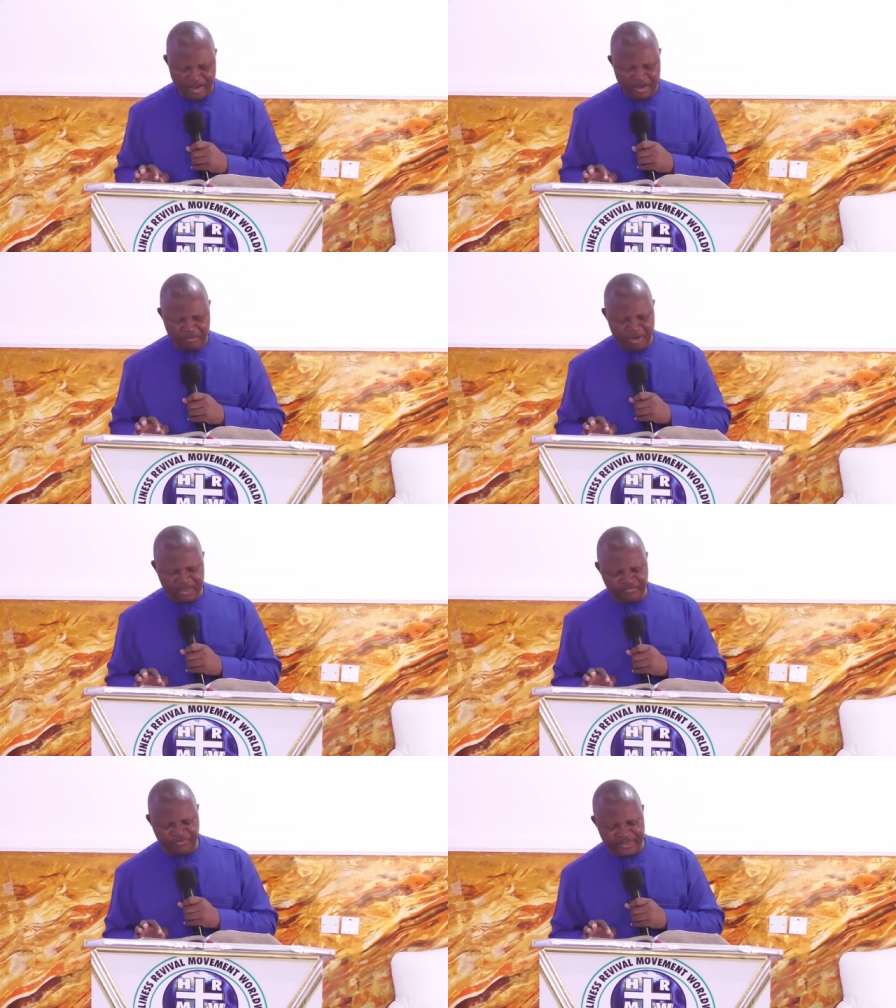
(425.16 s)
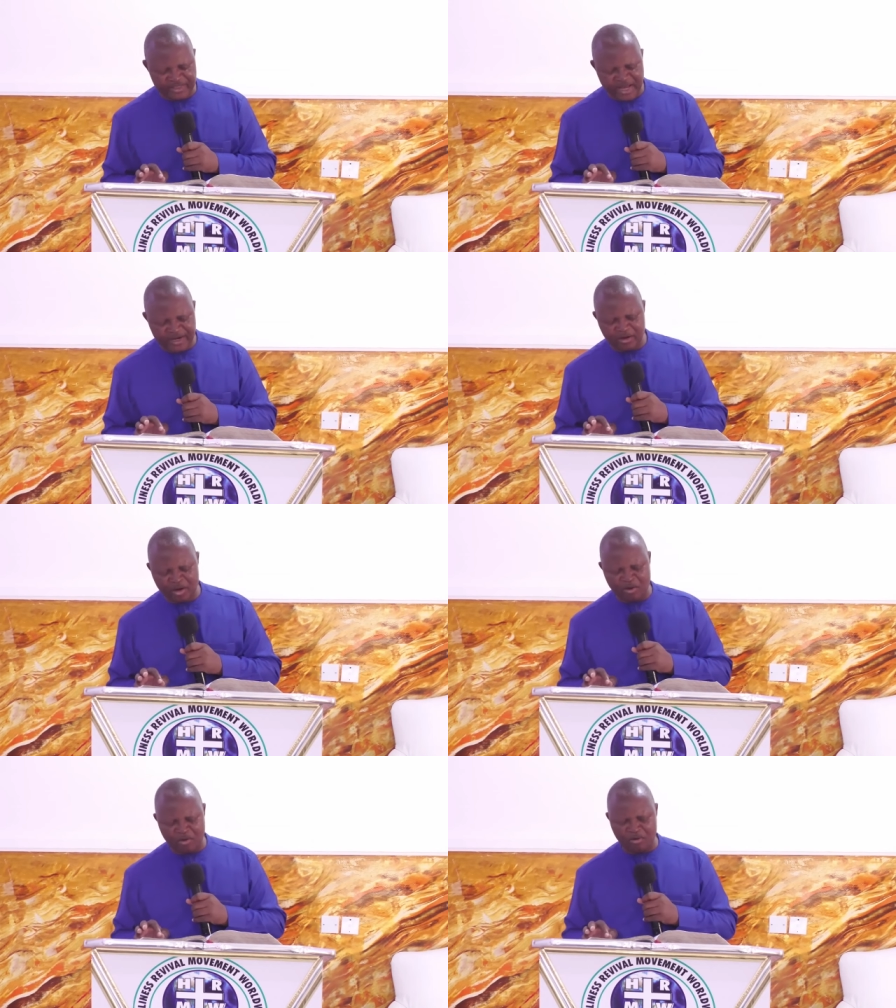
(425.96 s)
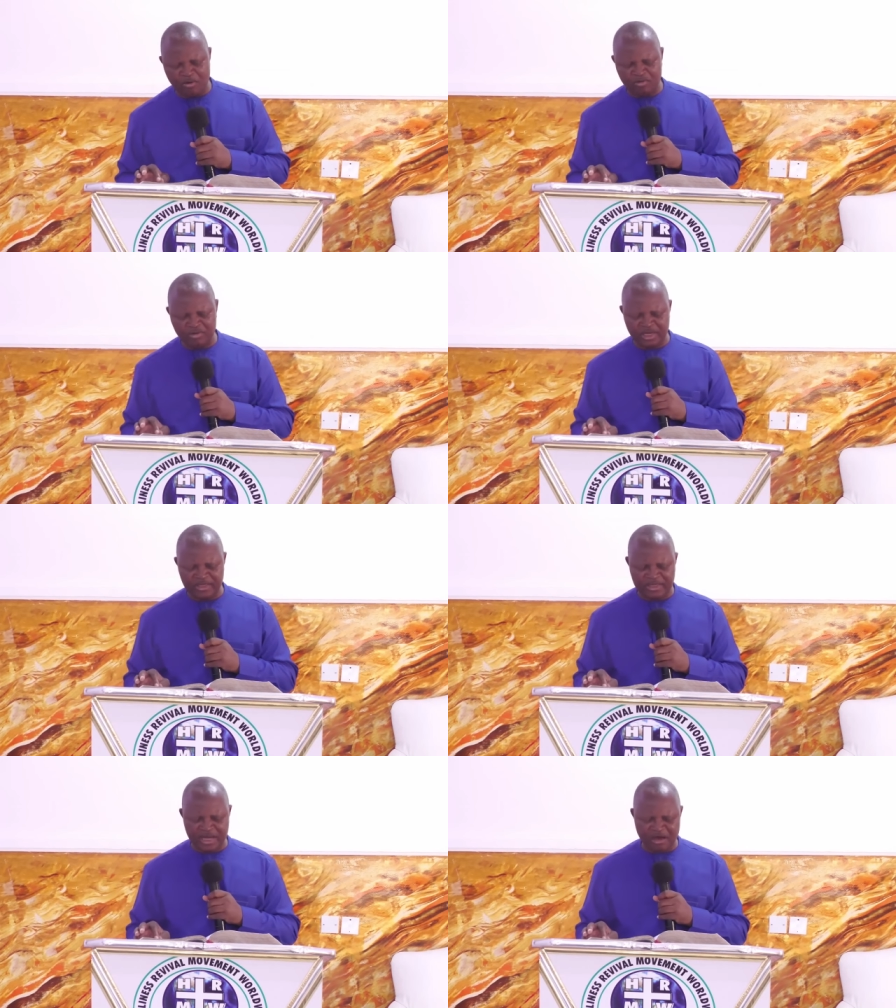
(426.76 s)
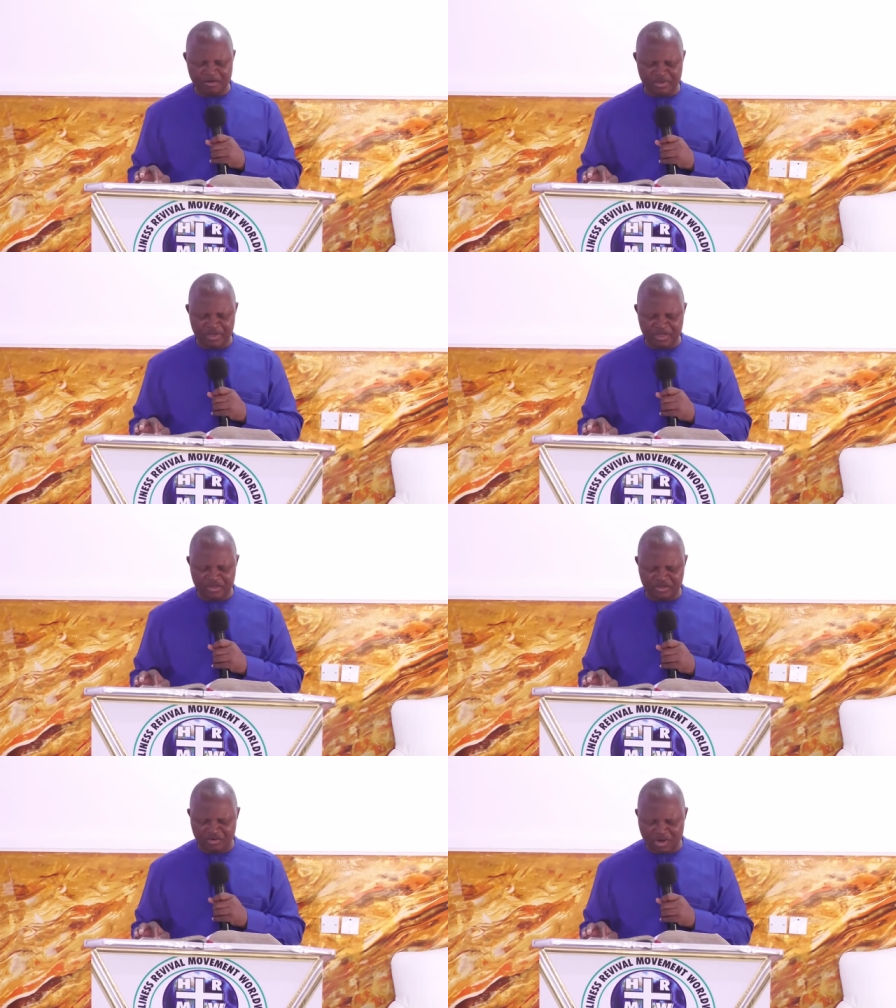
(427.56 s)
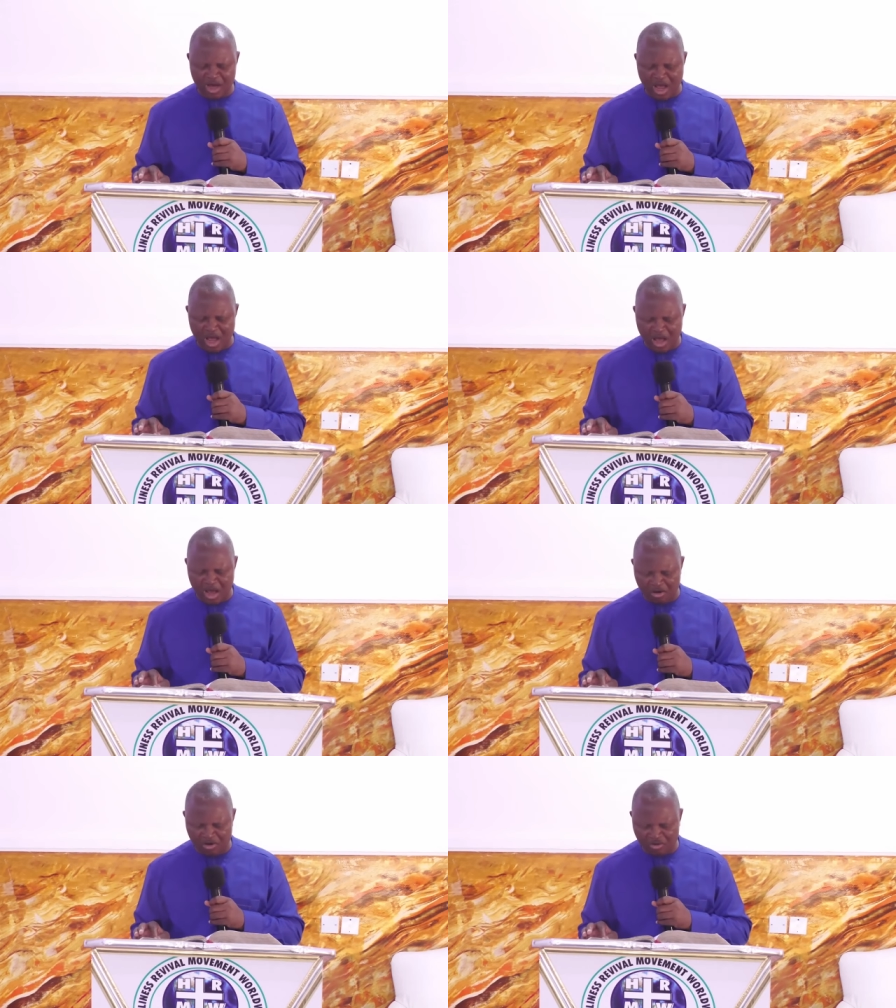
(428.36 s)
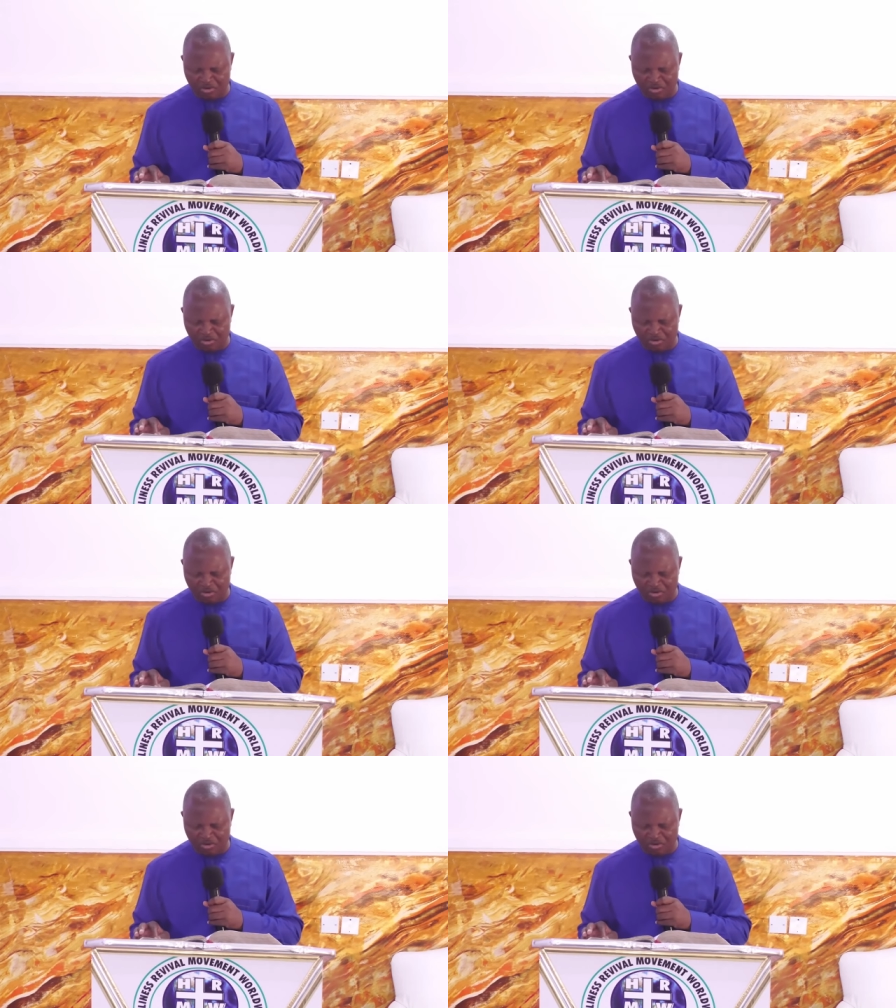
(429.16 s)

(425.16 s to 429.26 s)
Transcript: But if I tarry long, that thou mayest know how